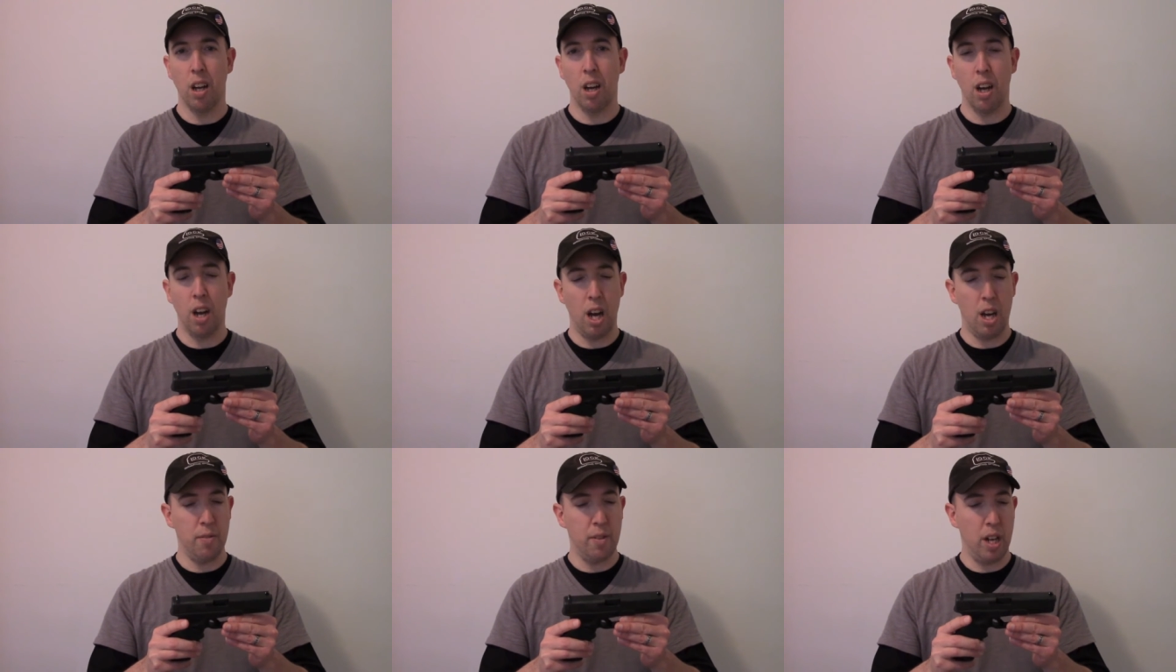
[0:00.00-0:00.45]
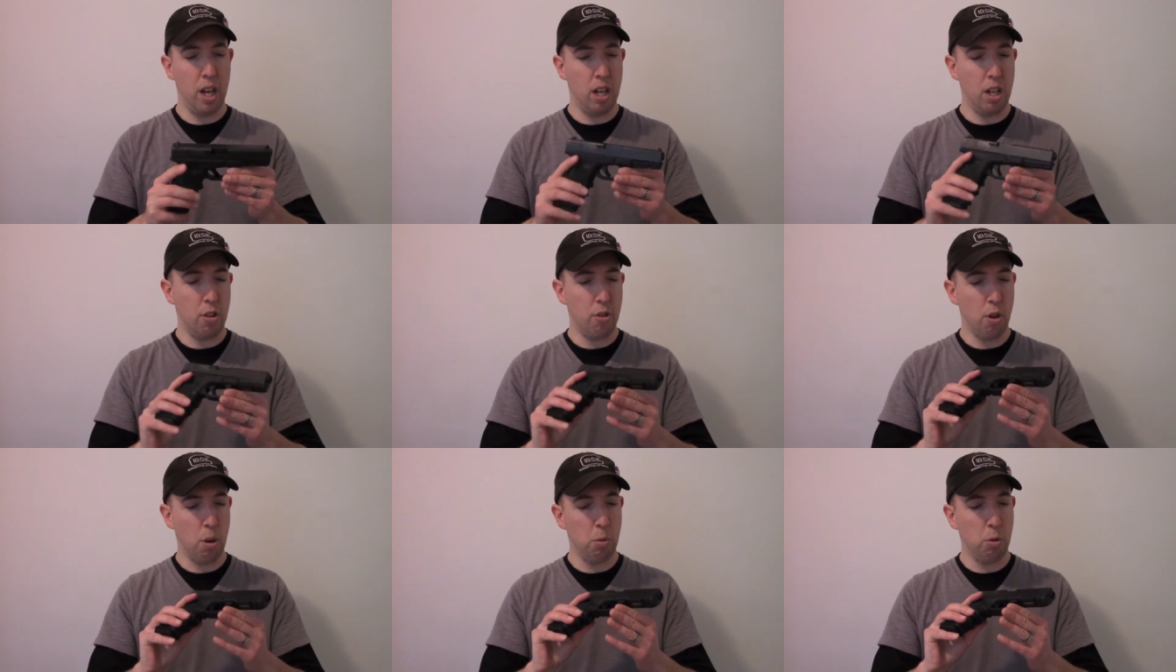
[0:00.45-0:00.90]
Uh, I haven't had
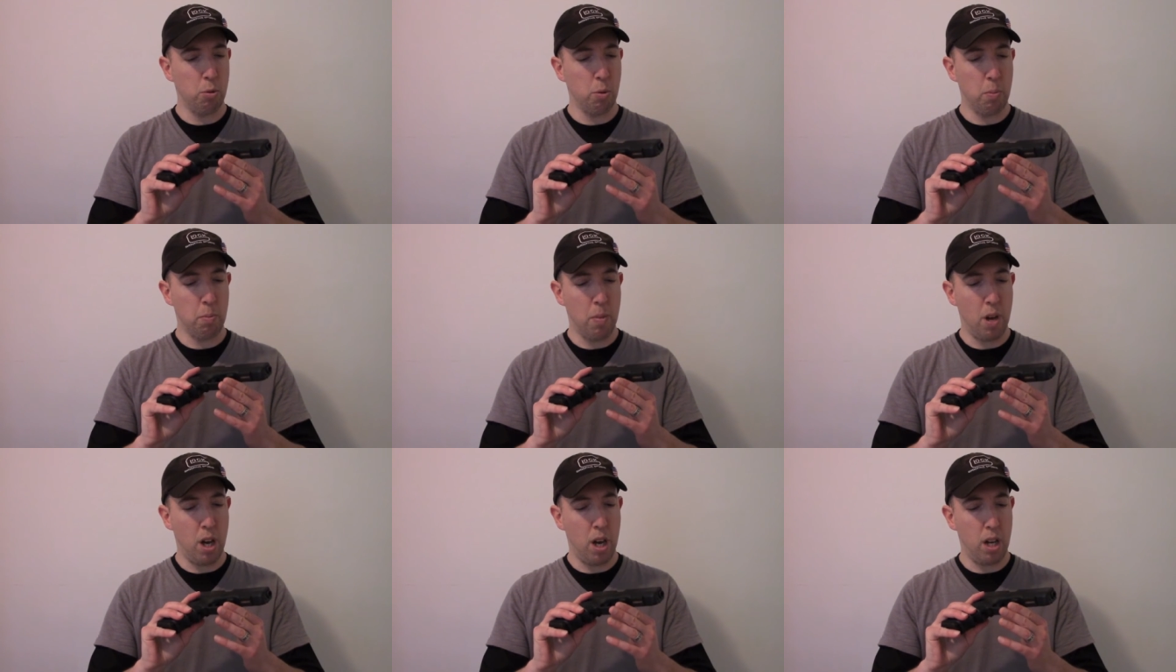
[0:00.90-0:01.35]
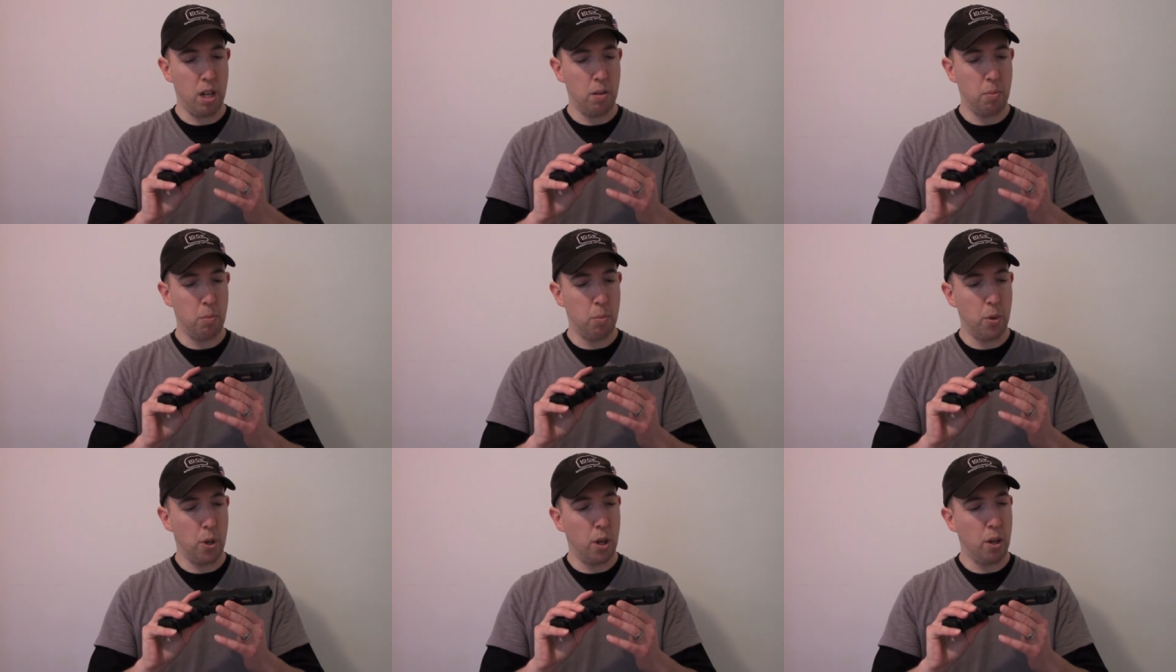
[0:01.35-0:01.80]
any troubles with
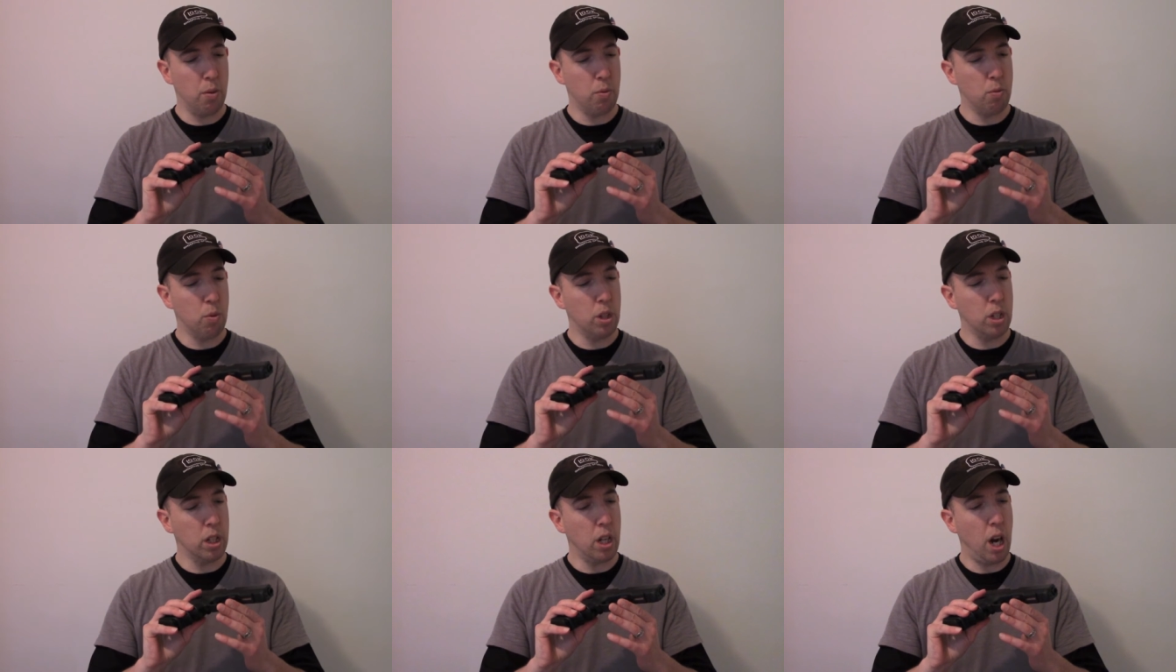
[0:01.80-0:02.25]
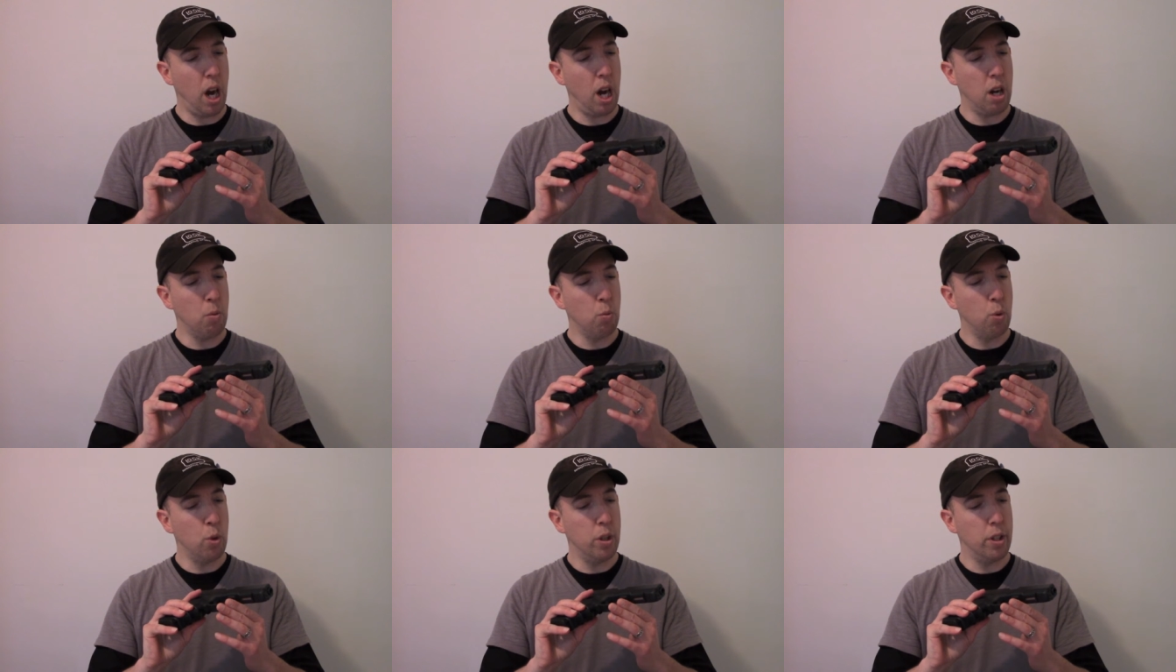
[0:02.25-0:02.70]
mine, but really
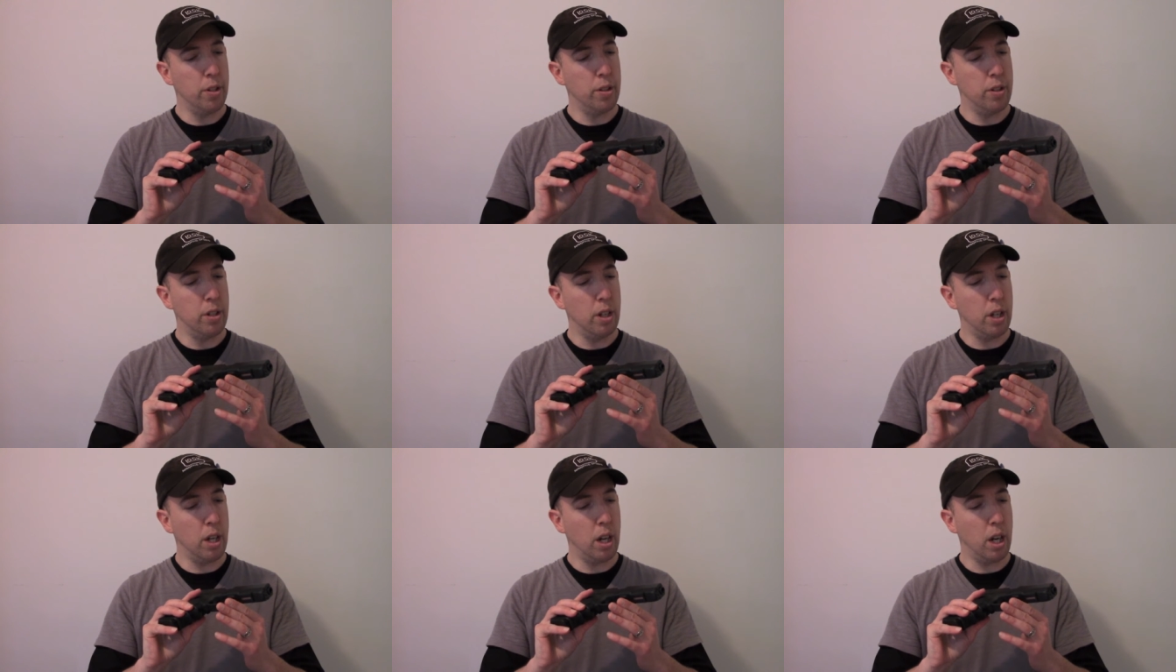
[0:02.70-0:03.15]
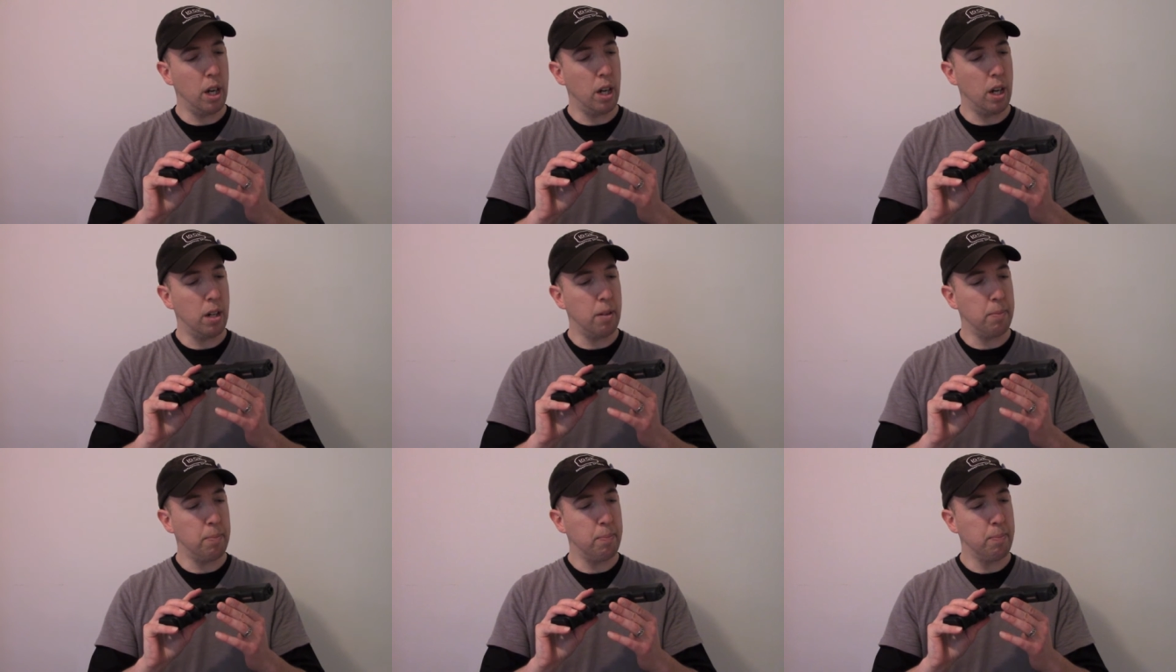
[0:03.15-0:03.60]
I would,
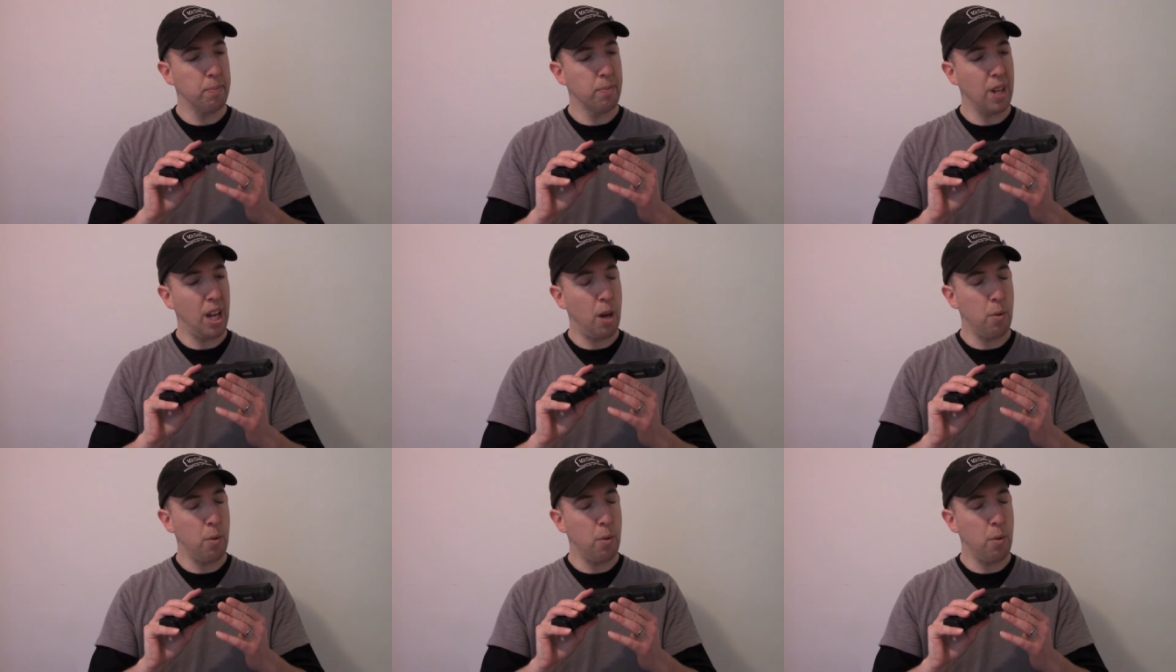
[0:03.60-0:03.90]
um,